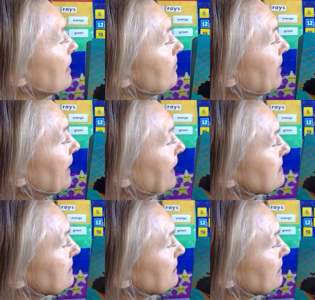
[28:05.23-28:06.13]

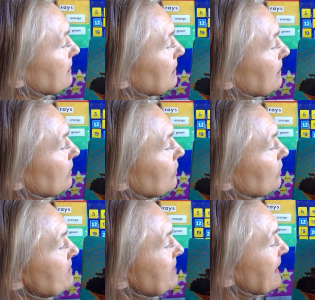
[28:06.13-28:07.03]
But
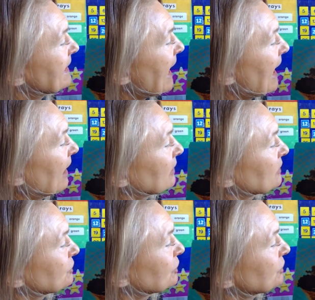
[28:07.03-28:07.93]
when Big
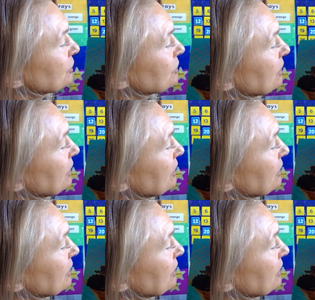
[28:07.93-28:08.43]
Al turned,